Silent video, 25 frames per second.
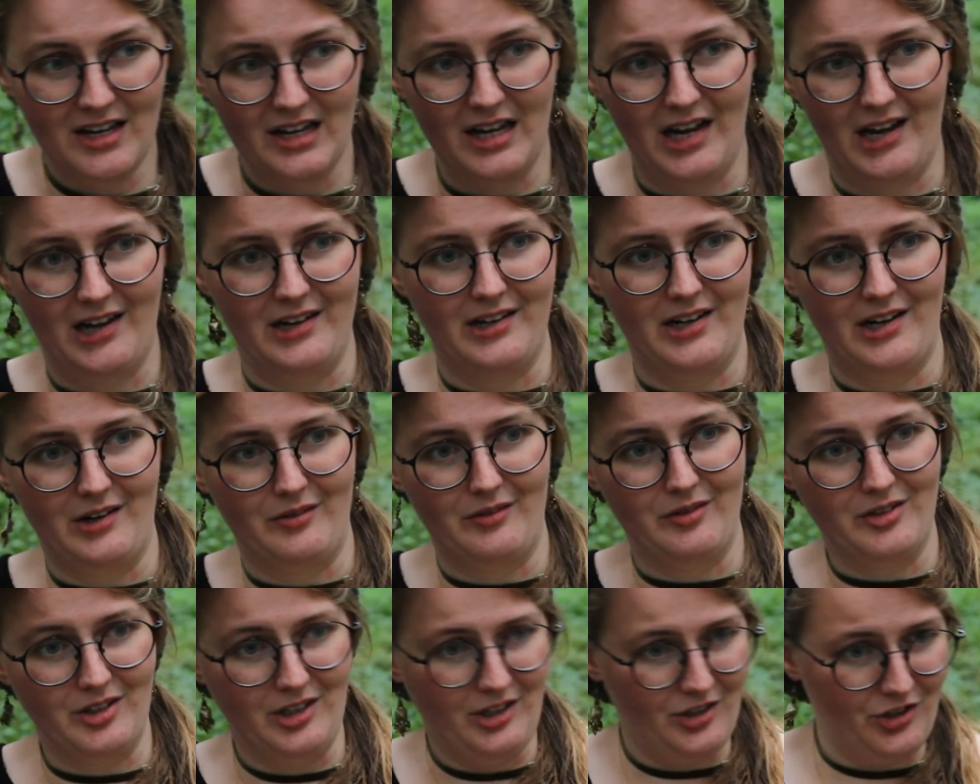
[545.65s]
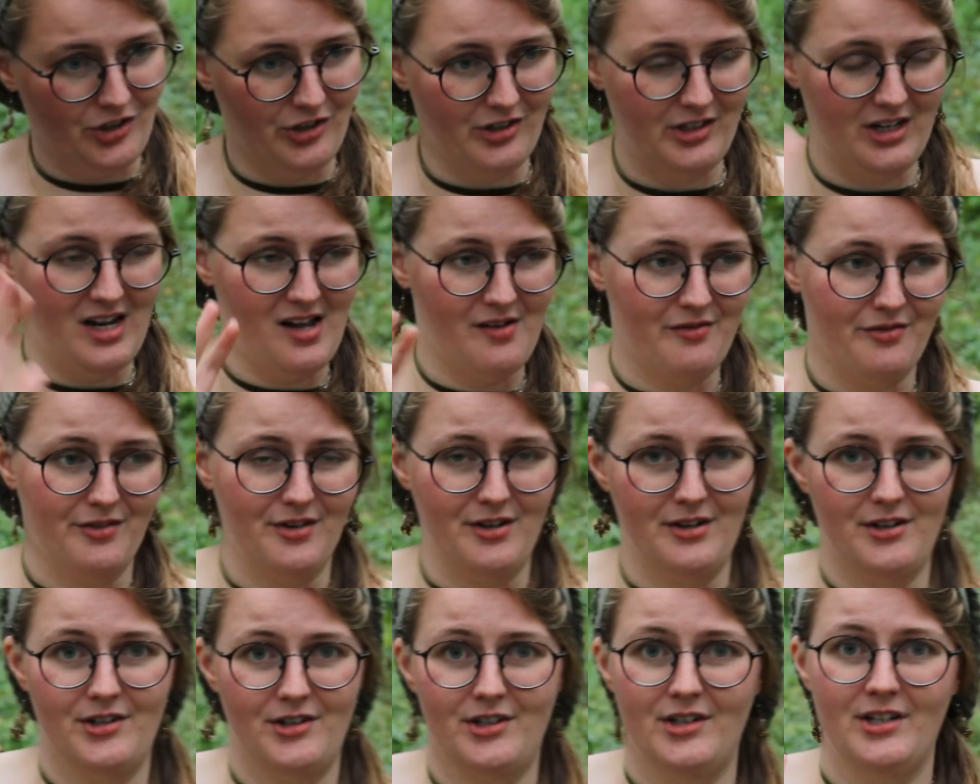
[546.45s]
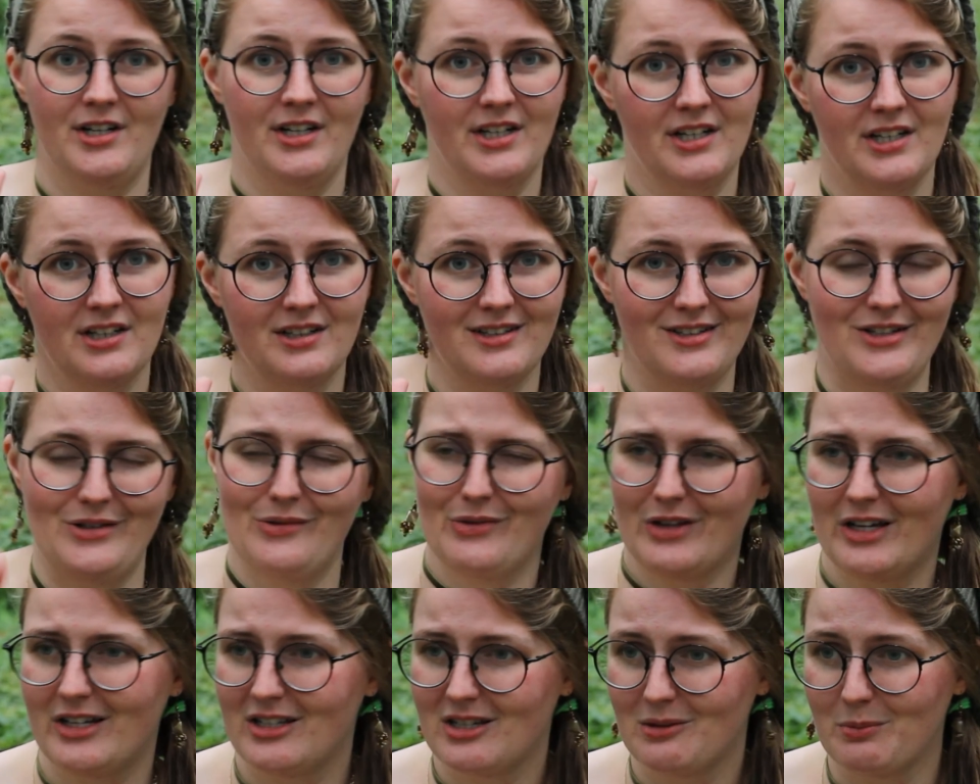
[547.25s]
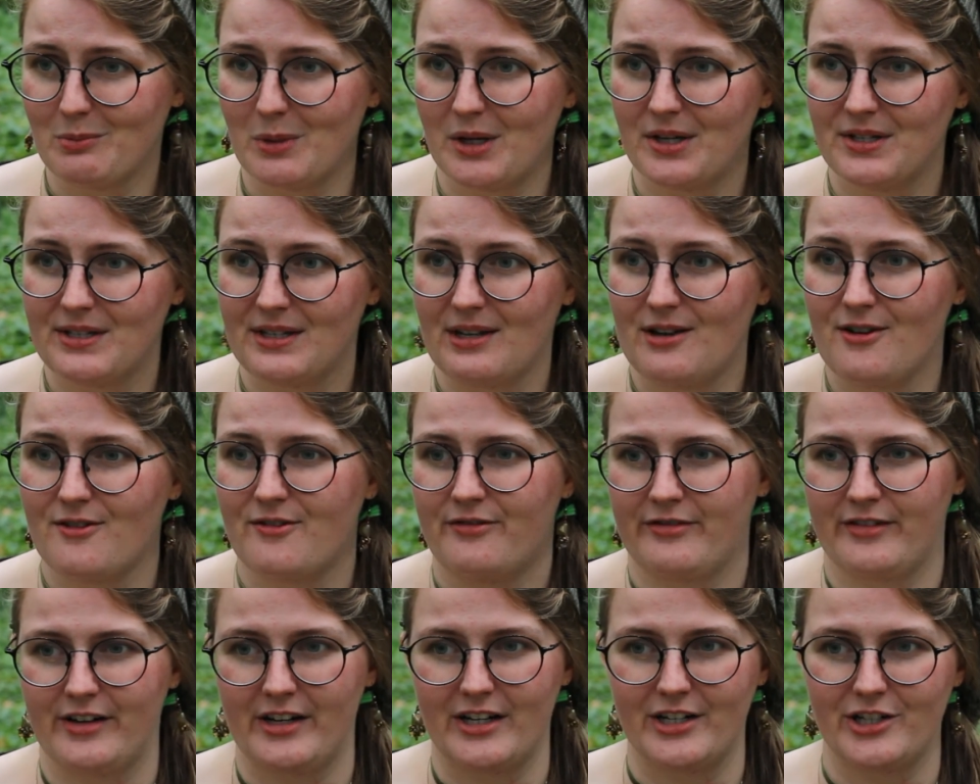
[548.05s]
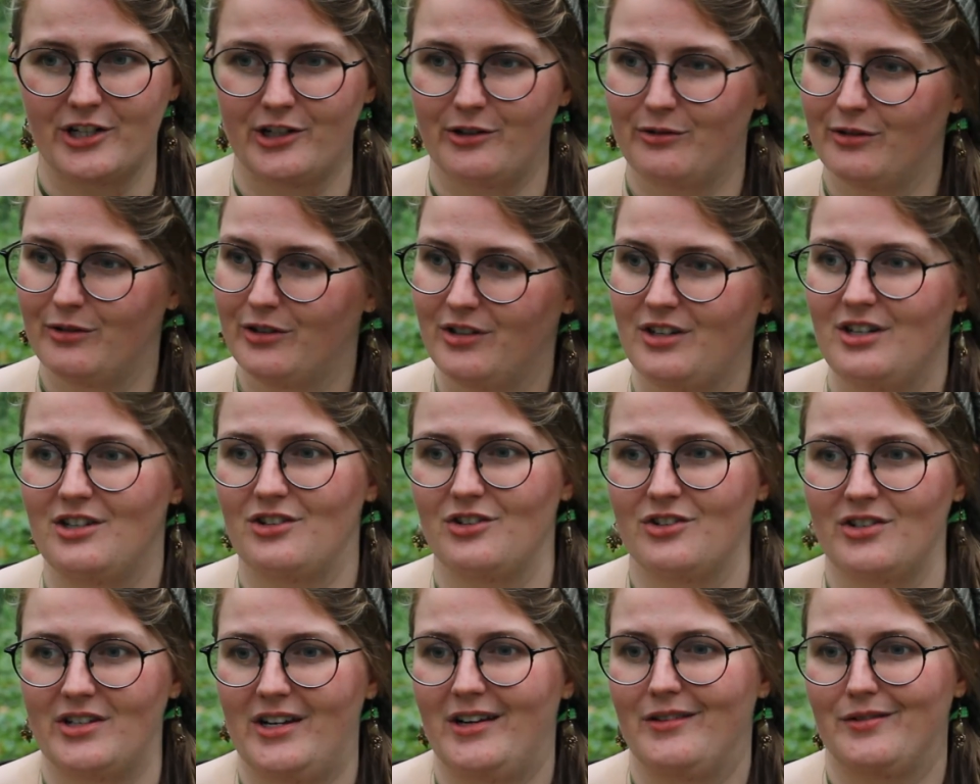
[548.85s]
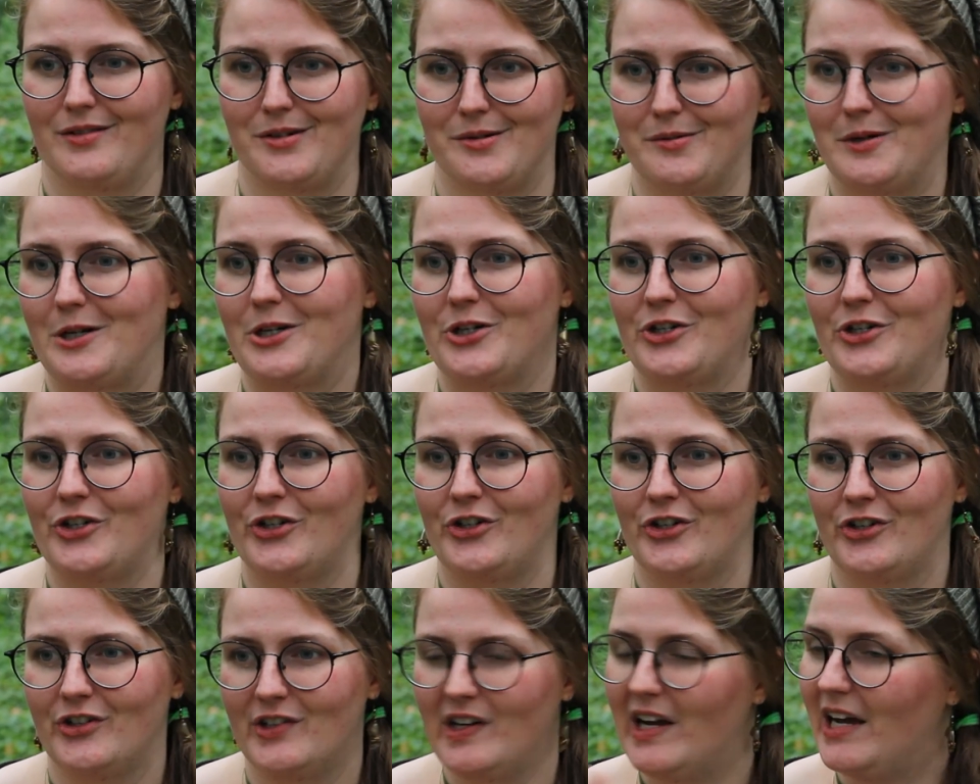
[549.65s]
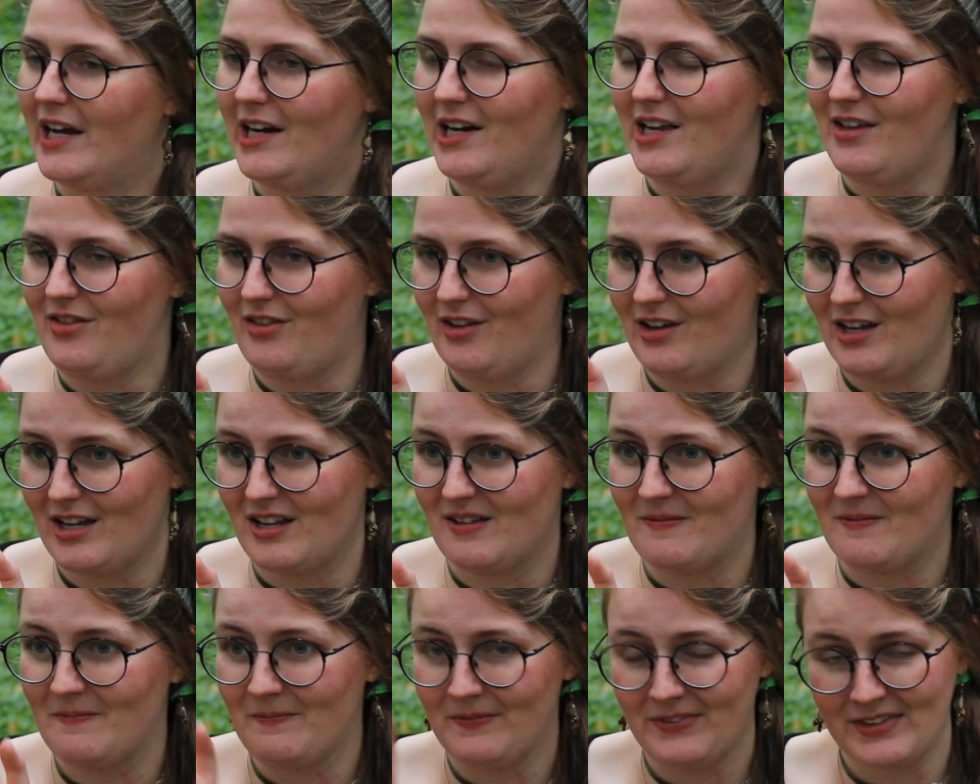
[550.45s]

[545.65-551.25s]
And I really should never do that to myself. I should really just never rush anything.